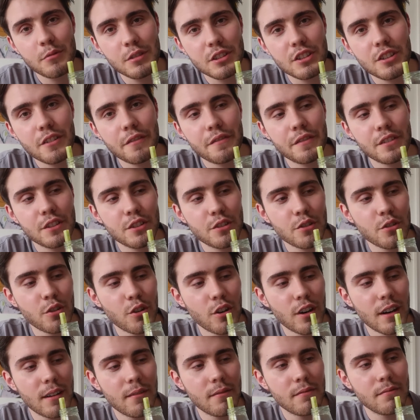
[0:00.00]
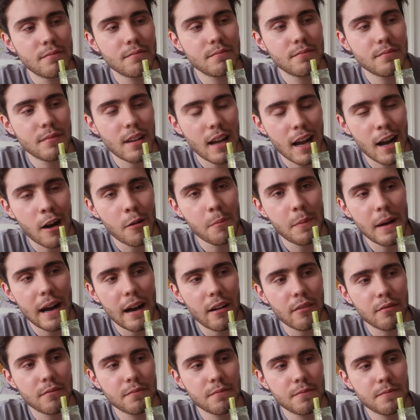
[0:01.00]
sure help
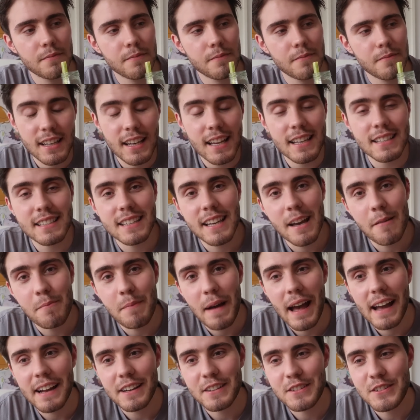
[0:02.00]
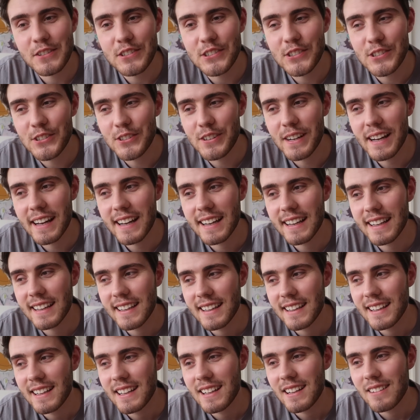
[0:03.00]
out. Let's get back to
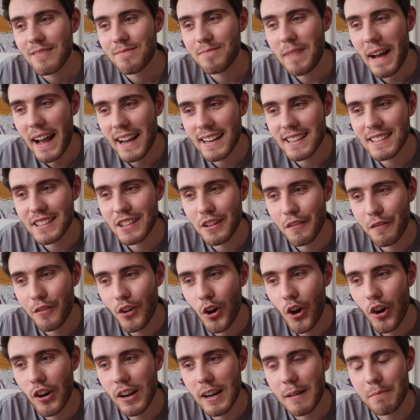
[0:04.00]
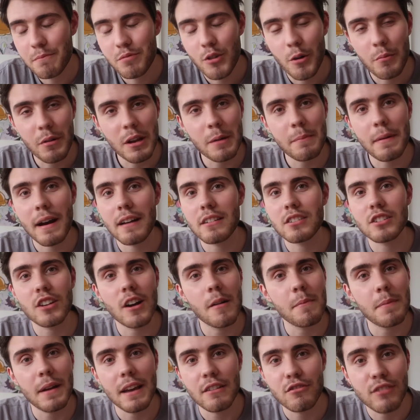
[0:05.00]
the vlog. I'm probably about to
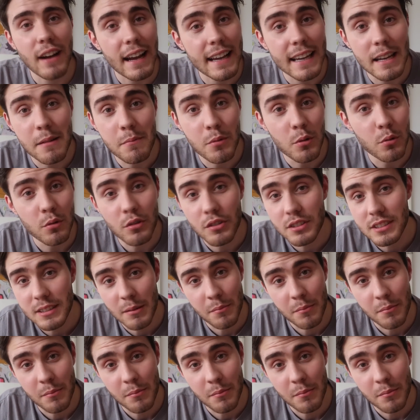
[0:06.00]
go and play racquetball or